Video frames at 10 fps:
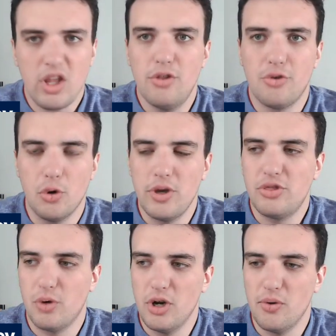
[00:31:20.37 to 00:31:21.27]
through and
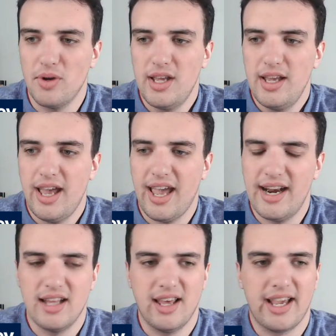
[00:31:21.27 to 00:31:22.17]
through.
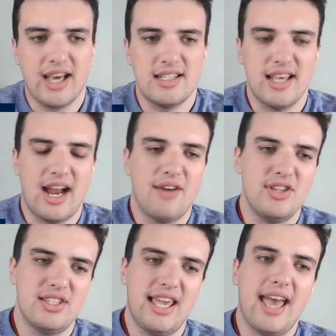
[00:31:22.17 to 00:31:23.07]
And like I said,
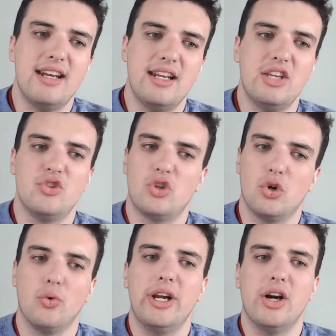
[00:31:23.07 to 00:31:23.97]
obviously ended his
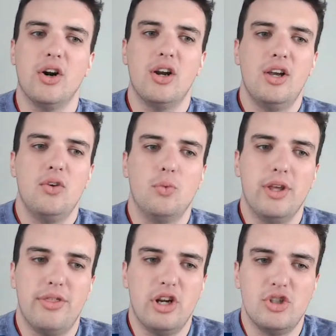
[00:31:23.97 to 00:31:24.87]
career
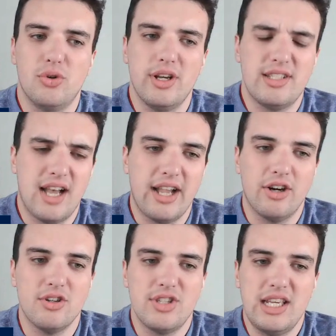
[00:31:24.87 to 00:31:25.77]
with the Detroit
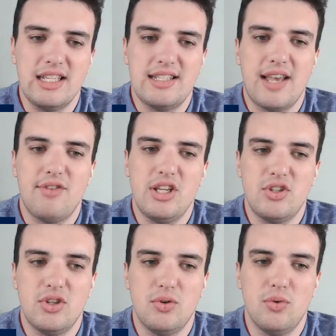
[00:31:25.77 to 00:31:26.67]
Tigers in
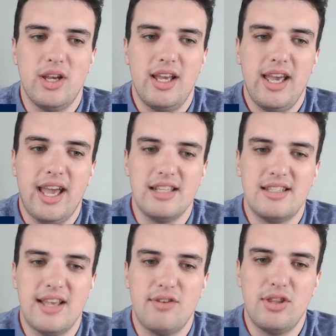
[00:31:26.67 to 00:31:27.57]
72 and
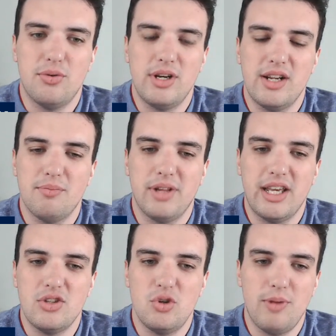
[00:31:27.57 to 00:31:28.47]
73. Didn't play
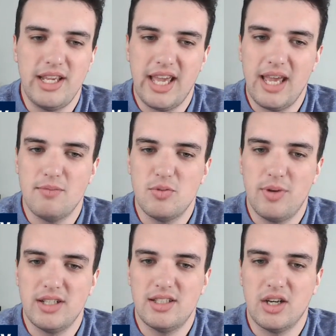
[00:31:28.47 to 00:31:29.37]
in too many games,
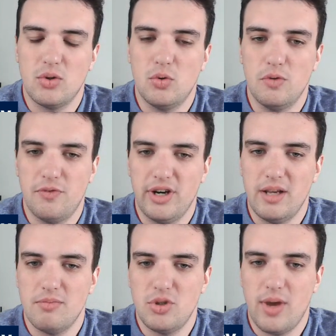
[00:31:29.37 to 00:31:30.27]
but cool for
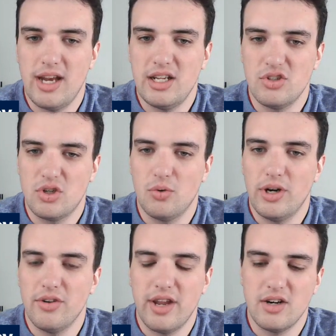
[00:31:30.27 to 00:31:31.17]
him to end his
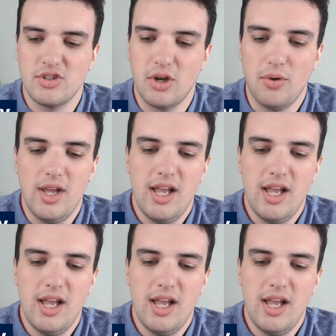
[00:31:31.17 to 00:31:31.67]
career there. So